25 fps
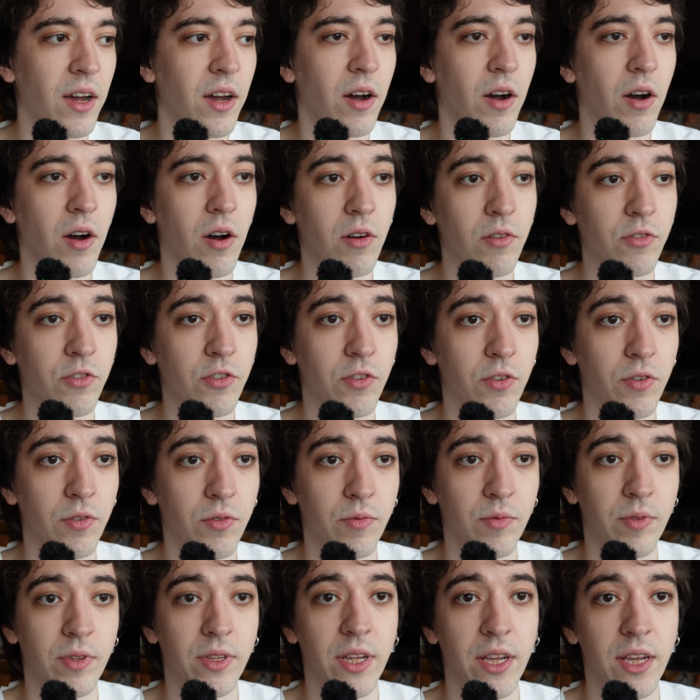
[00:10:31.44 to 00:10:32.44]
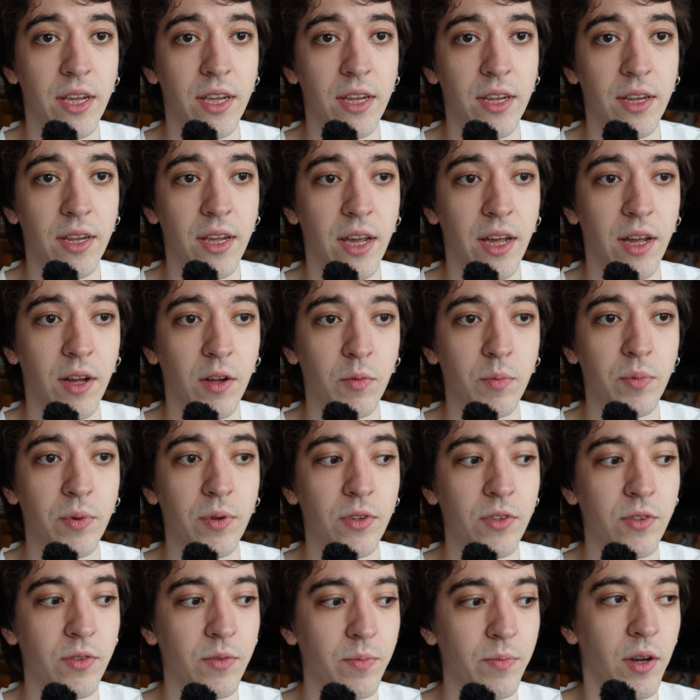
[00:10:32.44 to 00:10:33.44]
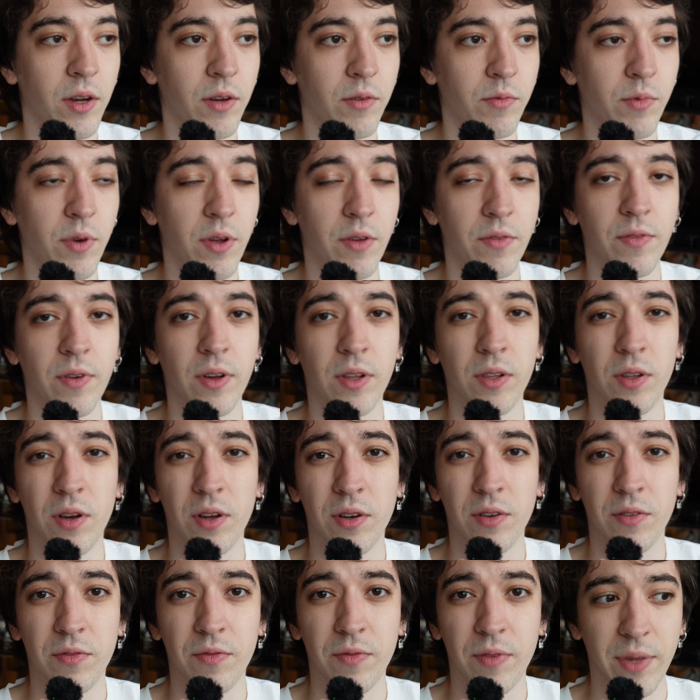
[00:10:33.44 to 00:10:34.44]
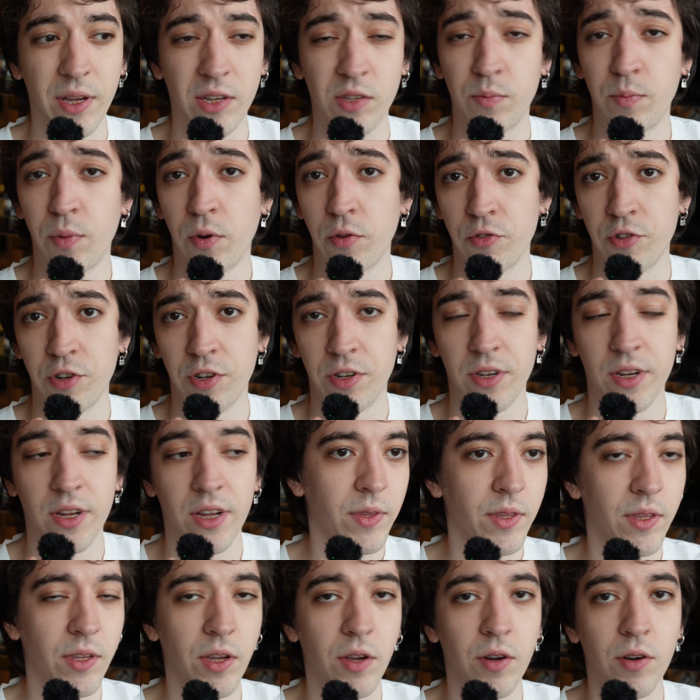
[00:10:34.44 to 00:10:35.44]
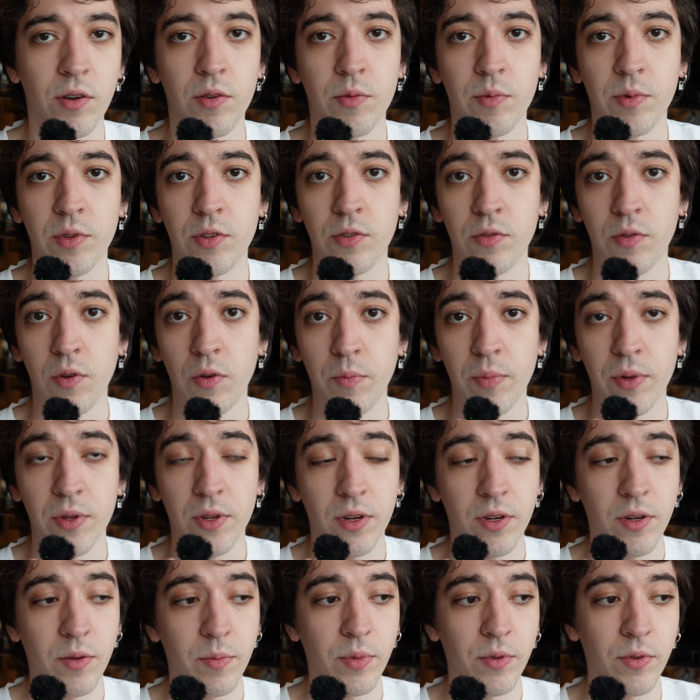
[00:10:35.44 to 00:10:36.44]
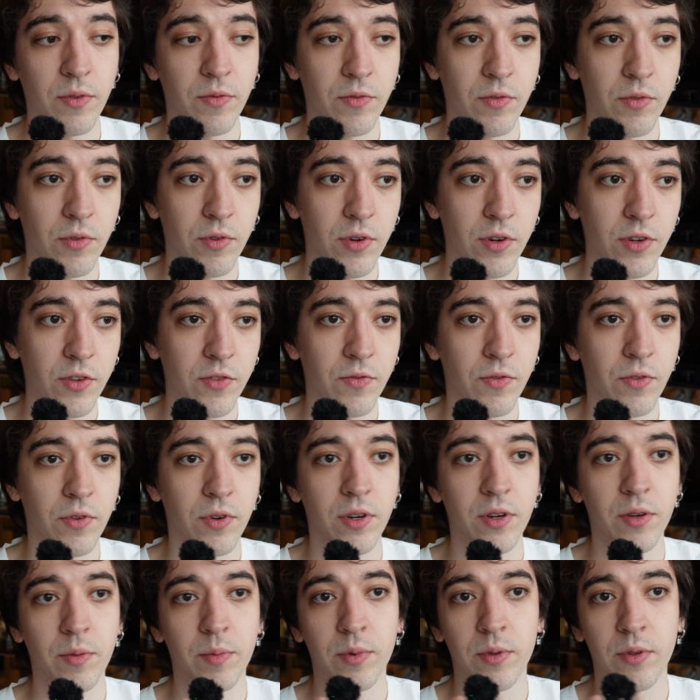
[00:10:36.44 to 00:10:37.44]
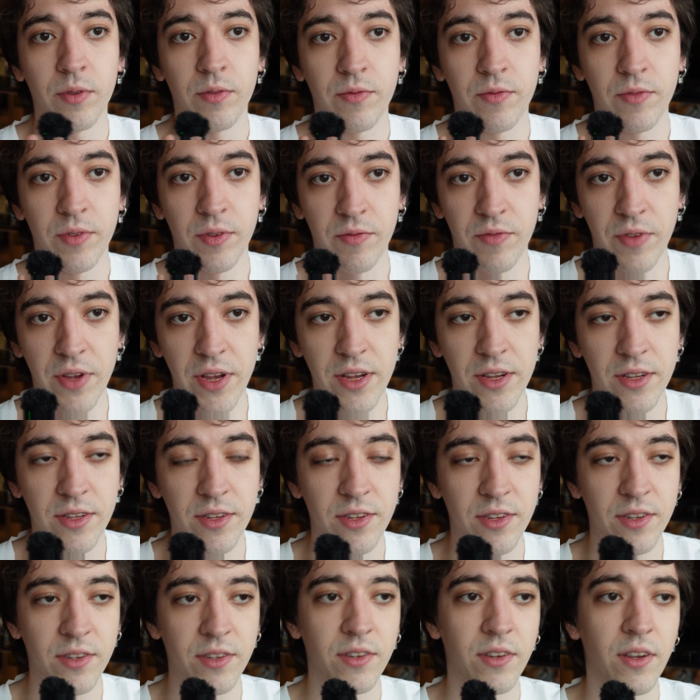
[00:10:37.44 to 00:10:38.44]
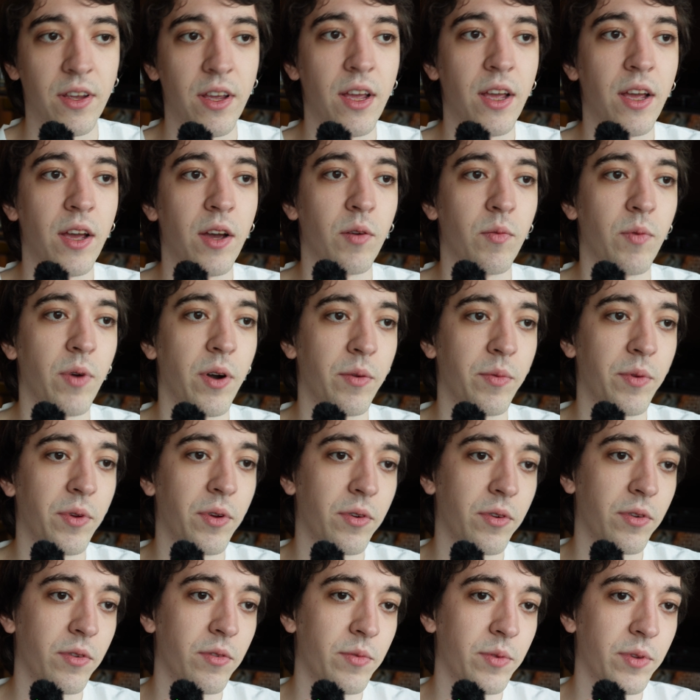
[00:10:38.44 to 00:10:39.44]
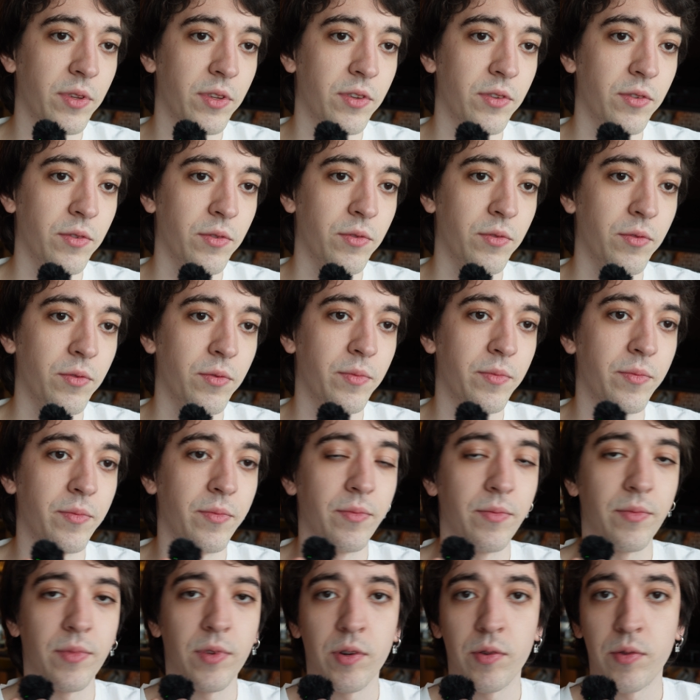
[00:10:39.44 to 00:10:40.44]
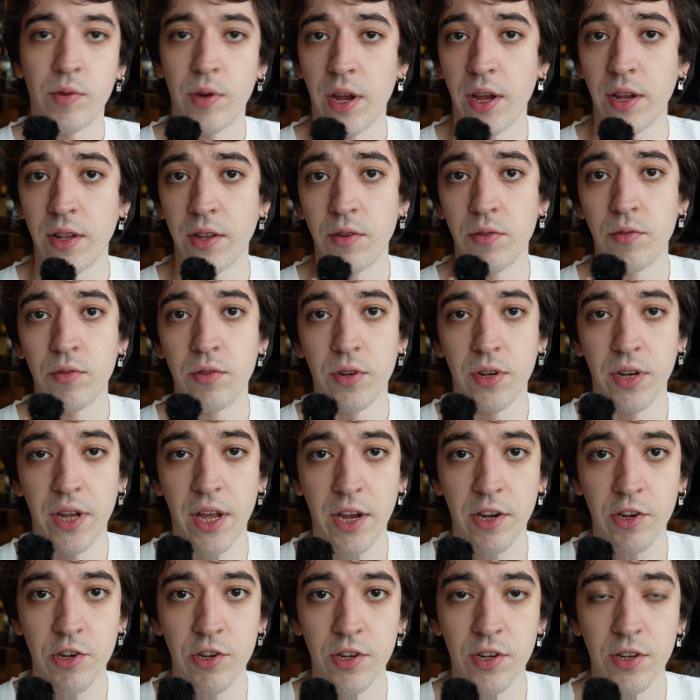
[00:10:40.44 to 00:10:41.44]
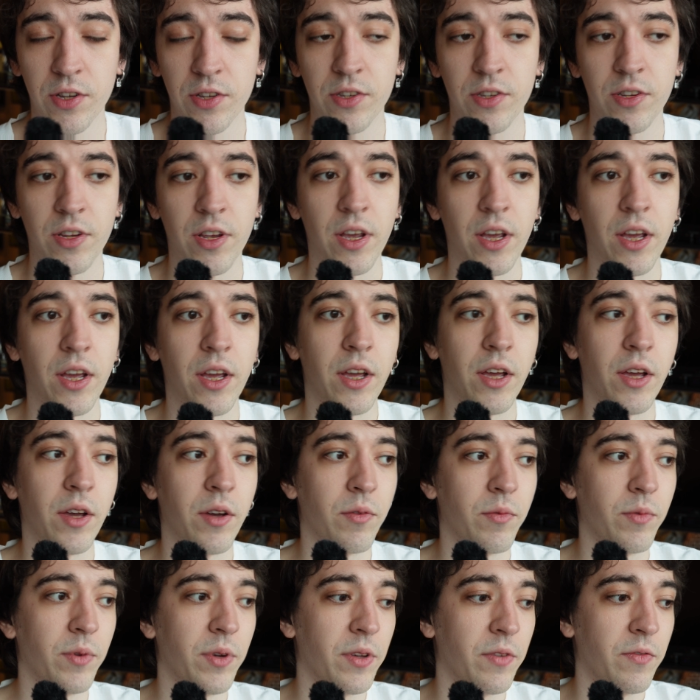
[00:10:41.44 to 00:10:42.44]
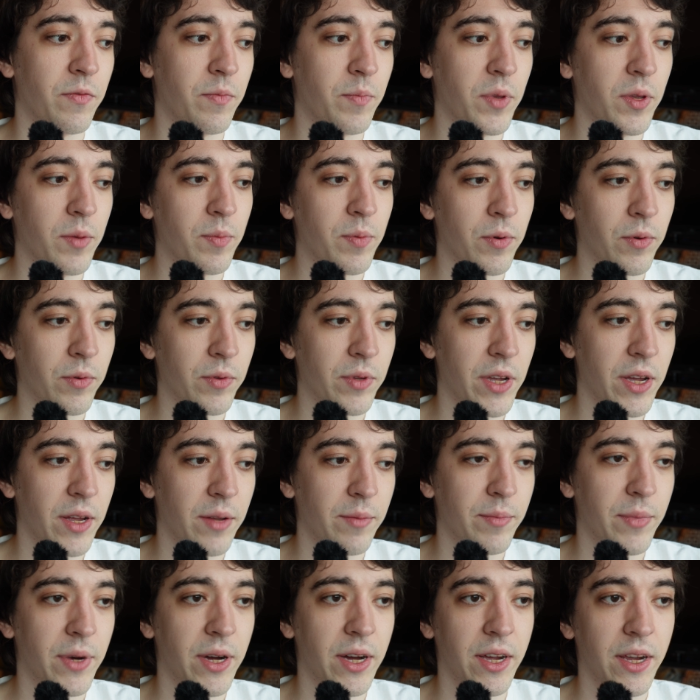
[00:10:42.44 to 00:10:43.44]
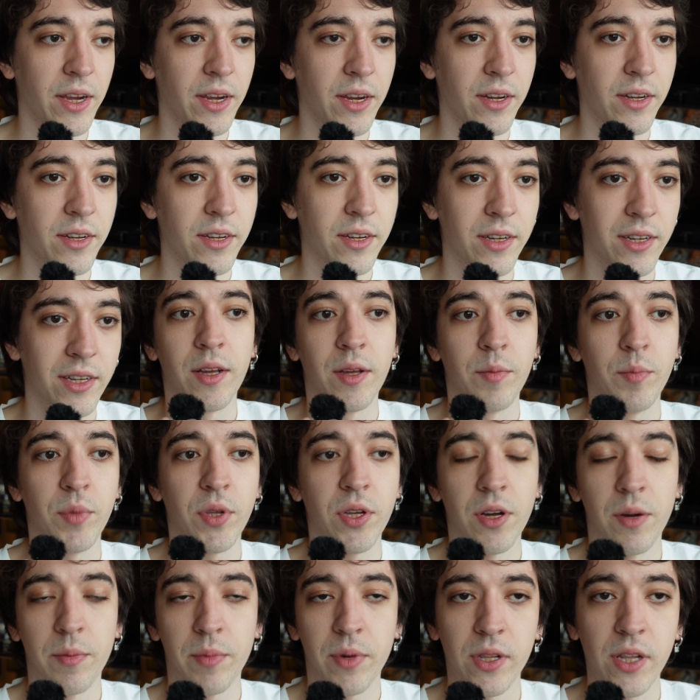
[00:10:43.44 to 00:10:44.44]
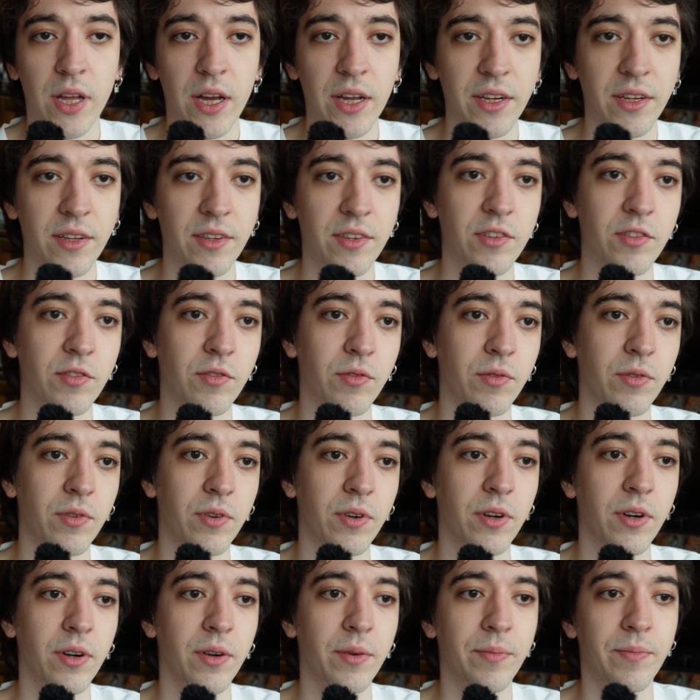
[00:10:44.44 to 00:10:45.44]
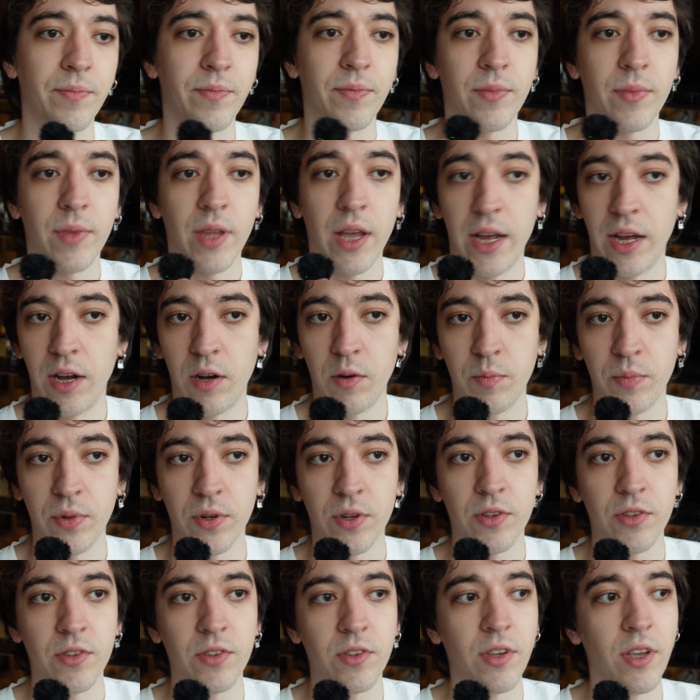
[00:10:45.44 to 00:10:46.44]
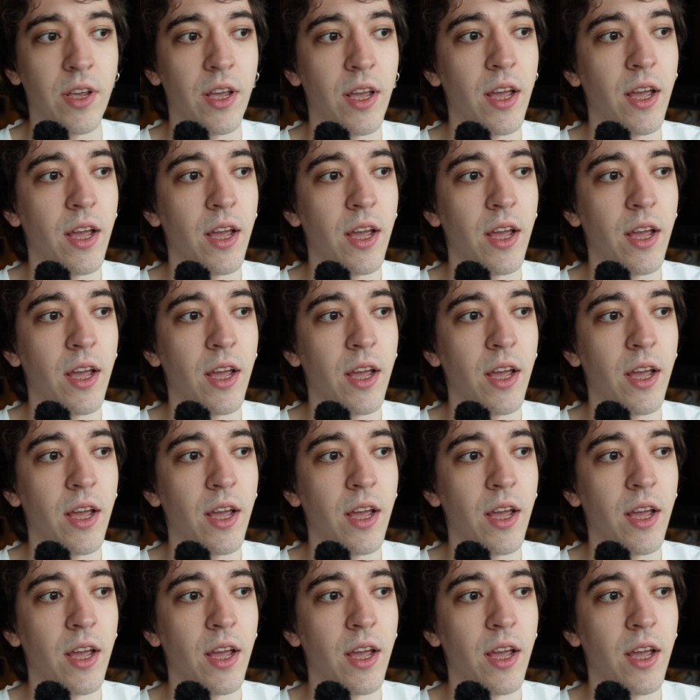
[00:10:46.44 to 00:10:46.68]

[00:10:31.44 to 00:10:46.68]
also they help us with a lot of exposure. They are going to open a couple of doors for a couple of events where we are going to create new connections with people that might become clients or help us